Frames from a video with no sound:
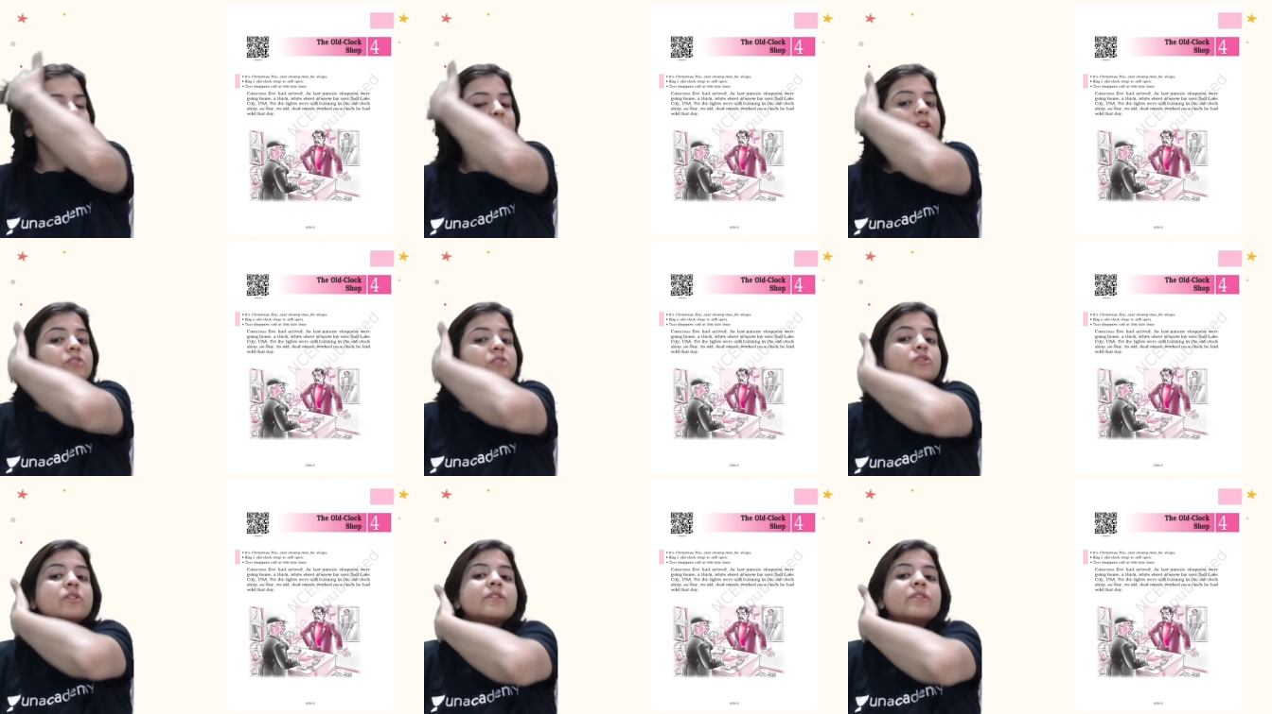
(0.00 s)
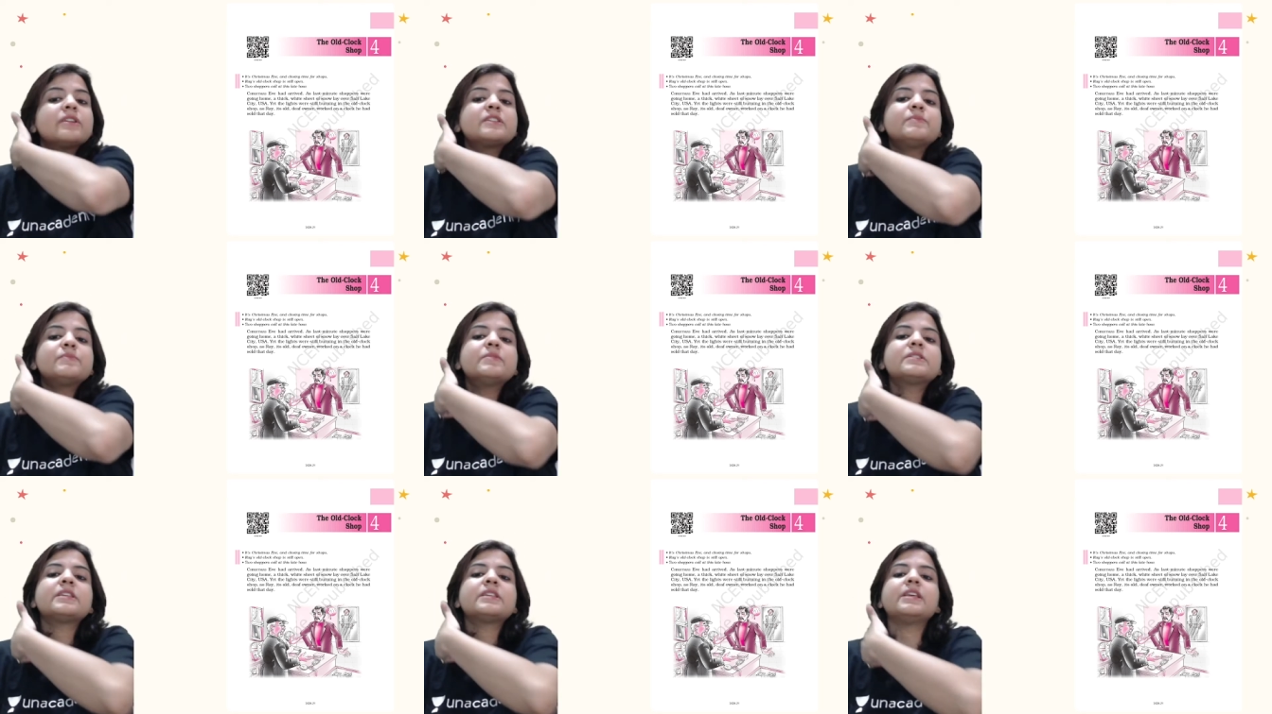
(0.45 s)
So
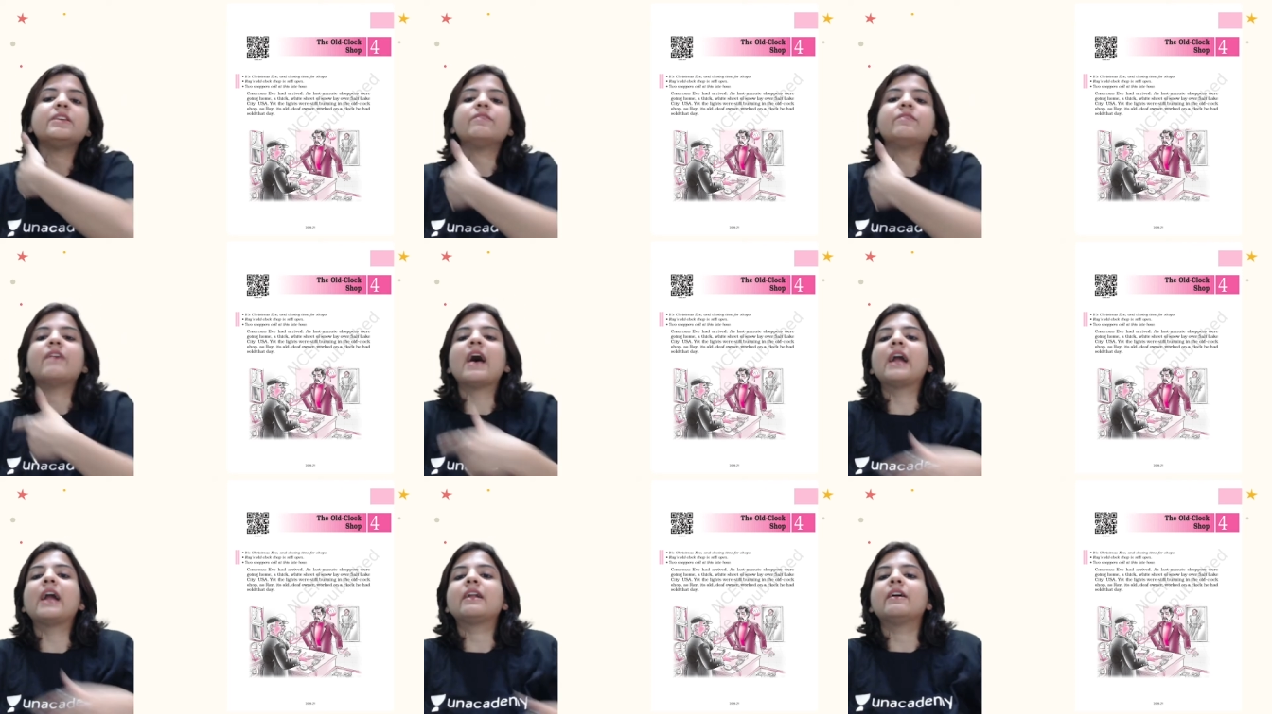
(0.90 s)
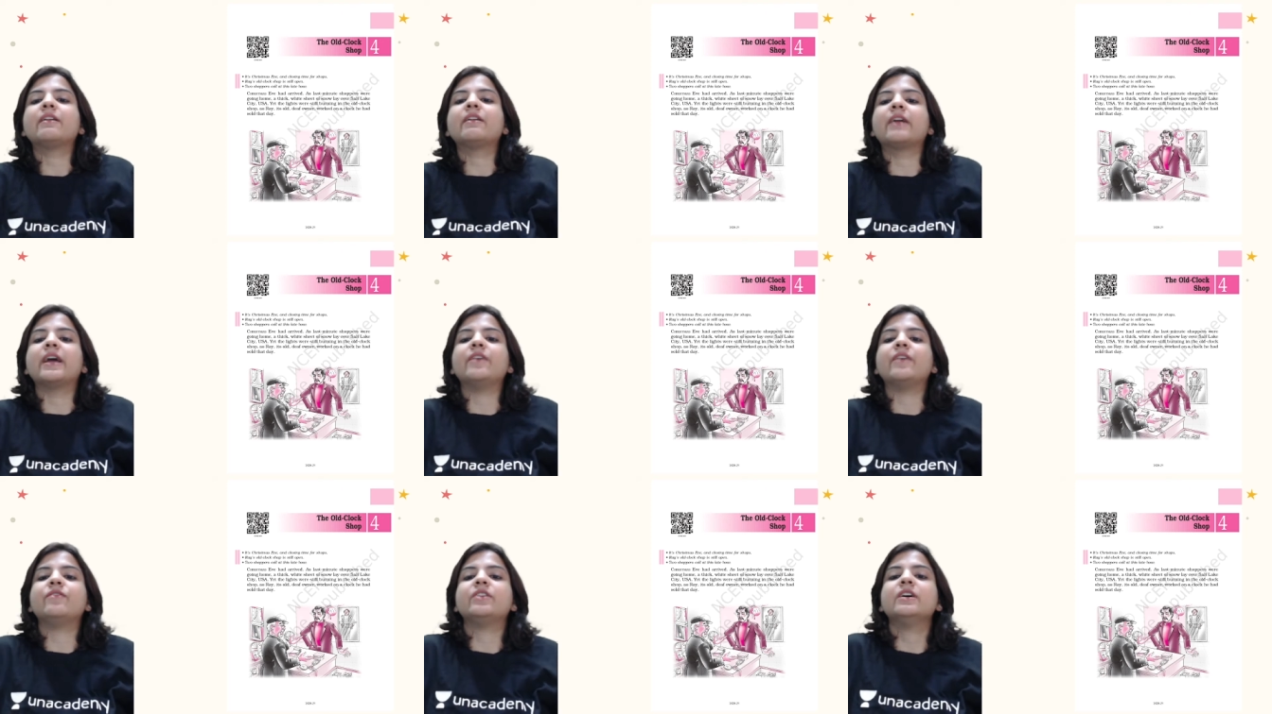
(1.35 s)
Christmas Eve had
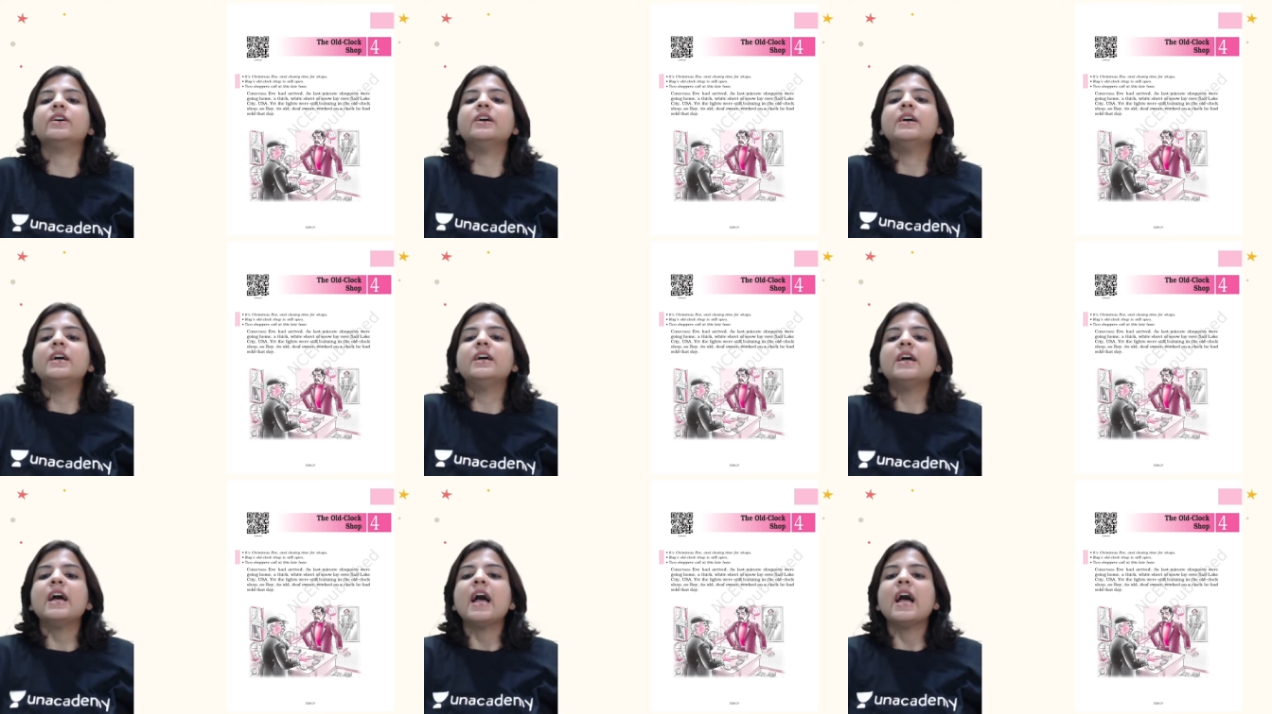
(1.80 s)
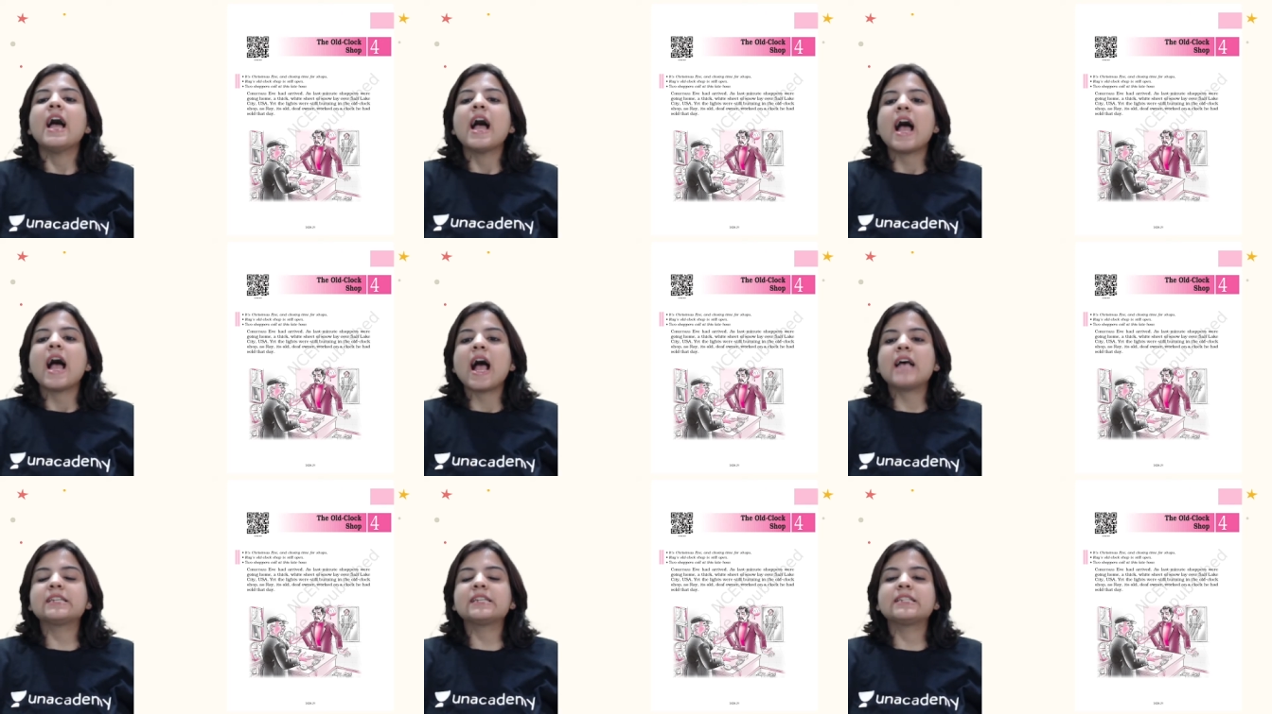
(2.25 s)
arrived.
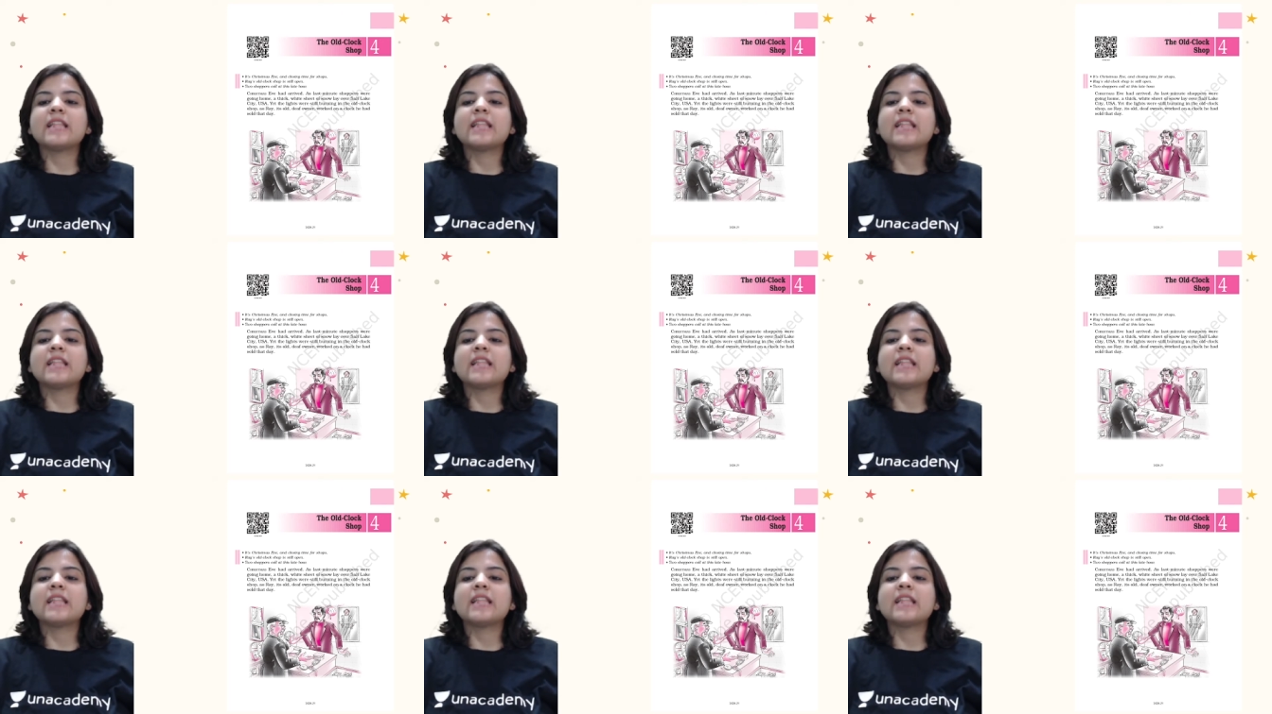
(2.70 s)
As